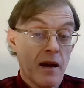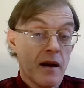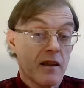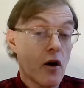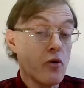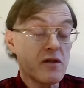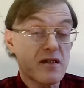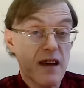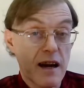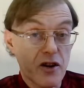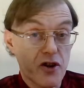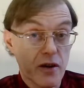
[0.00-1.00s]
Those
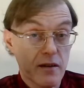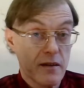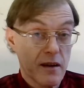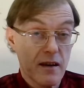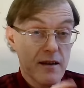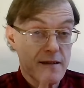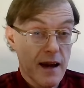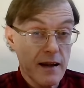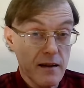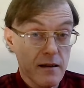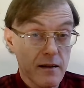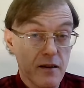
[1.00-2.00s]
sanctioned are
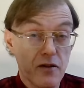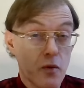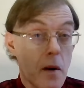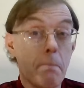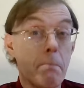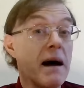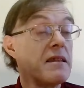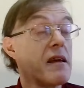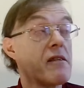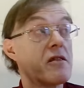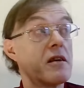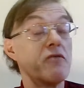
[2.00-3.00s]
entitled to a
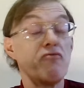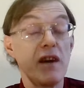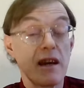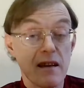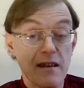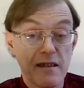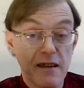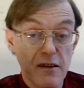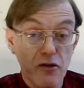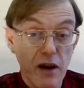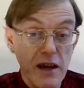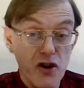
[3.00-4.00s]
mandatory
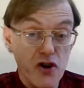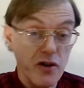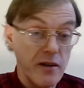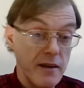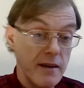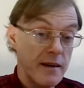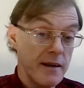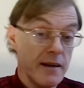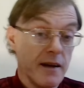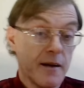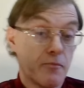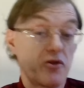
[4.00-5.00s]
reconsideration,
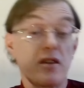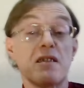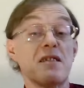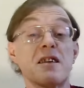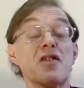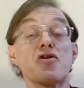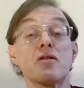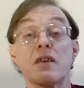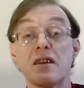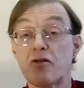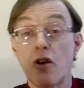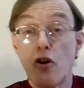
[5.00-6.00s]
but the decision
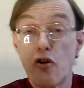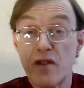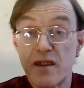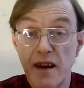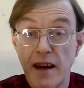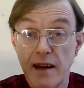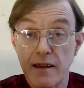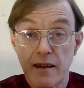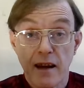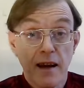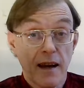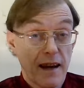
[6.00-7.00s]
is not overturned
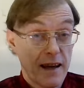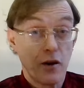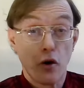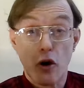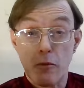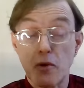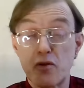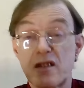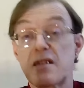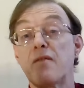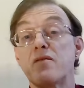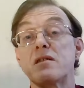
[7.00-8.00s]
in almost
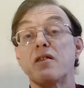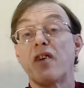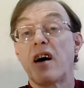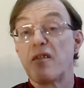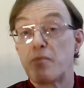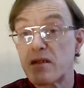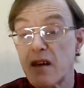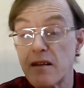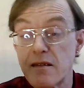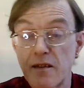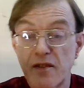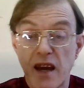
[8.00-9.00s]

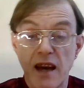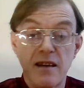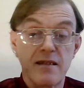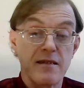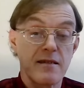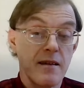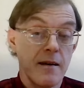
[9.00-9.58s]
75% of cases.